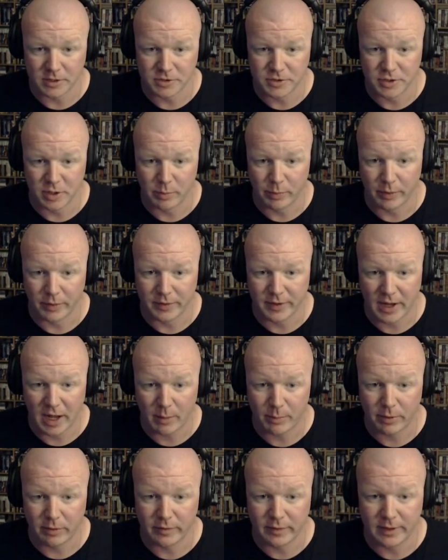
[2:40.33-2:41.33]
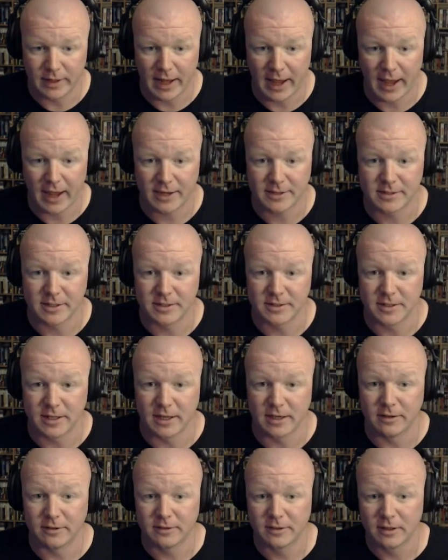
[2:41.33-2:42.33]
jump on top of it to access
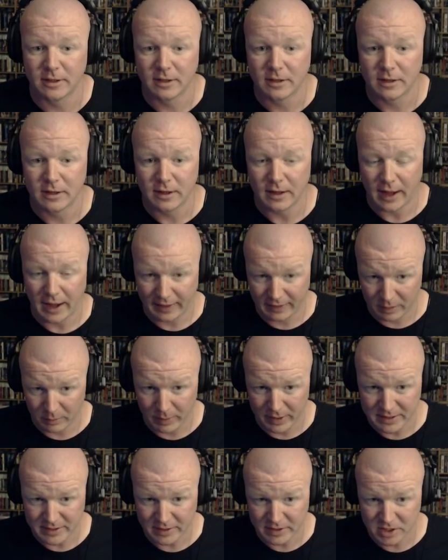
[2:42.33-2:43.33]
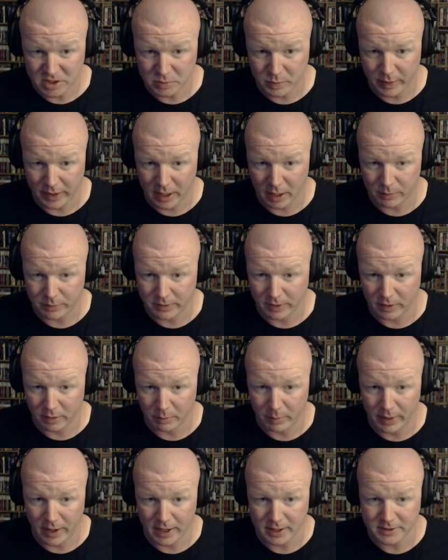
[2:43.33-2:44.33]
these, and then basically just pick up the other
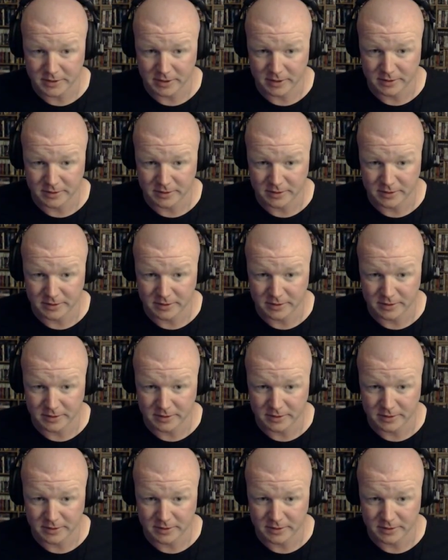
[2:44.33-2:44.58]
boxes